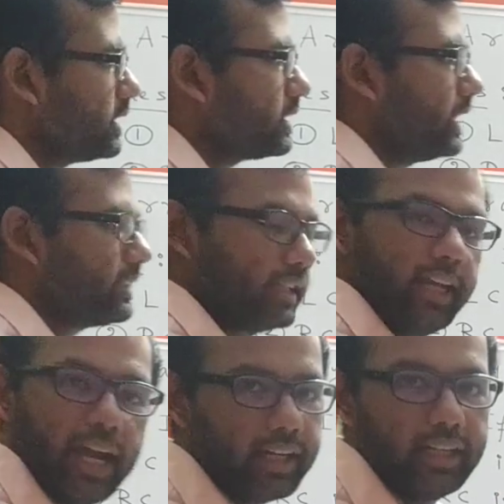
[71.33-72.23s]
is, let's say,
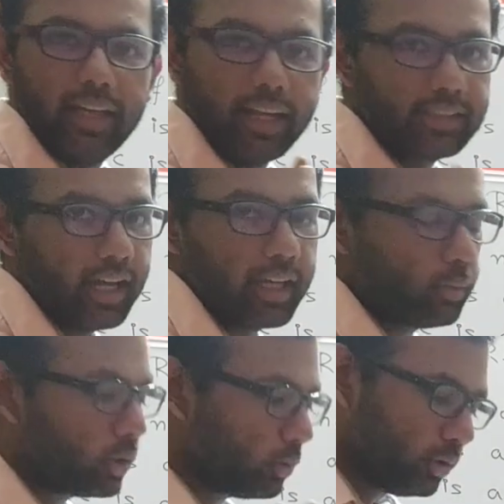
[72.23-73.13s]
at index I,
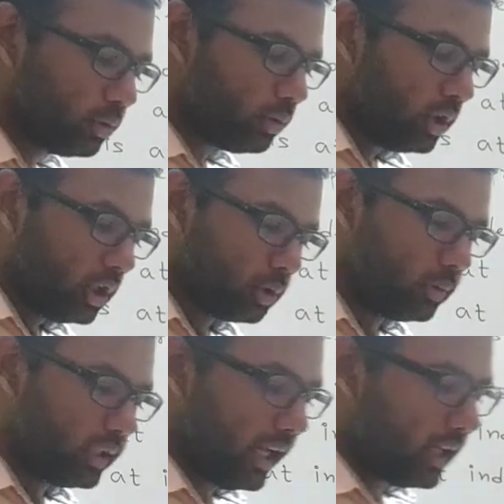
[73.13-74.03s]
what you will do, you
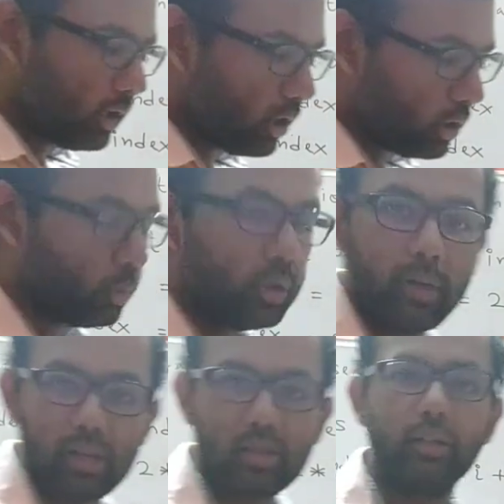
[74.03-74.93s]
will take your
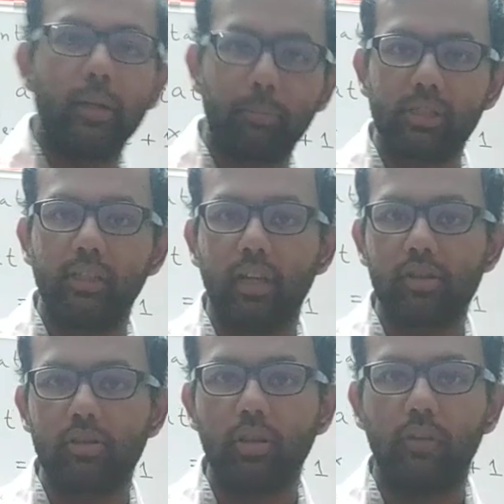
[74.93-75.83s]
two-dimensional
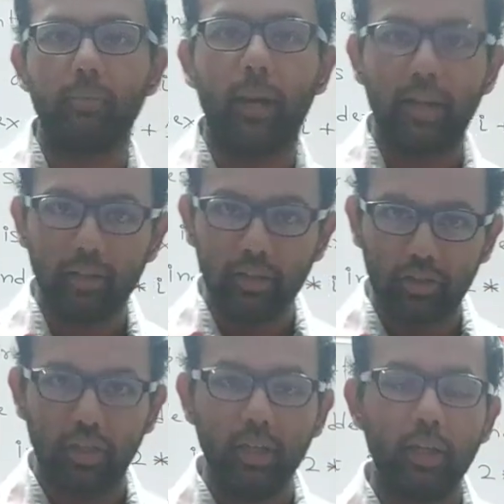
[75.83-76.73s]
representation of a binary
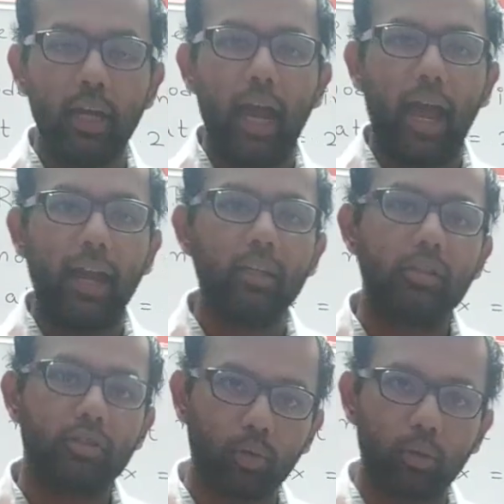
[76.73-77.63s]
tree and
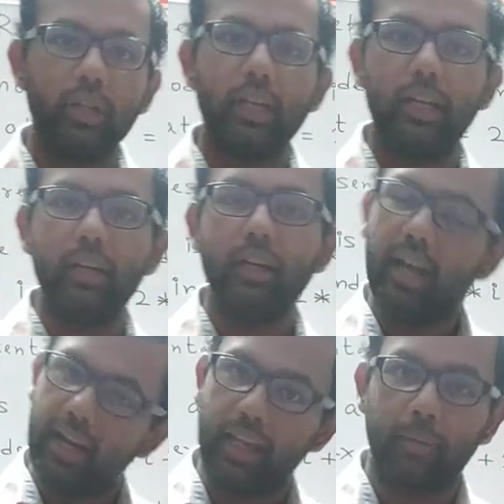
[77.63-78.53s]
store it in an
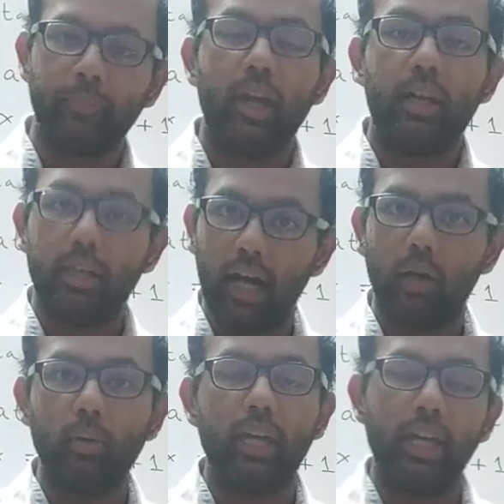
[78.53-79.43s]
array.
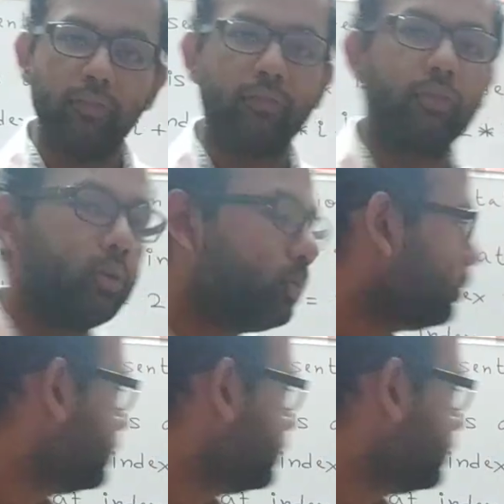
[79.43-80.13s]
Now if you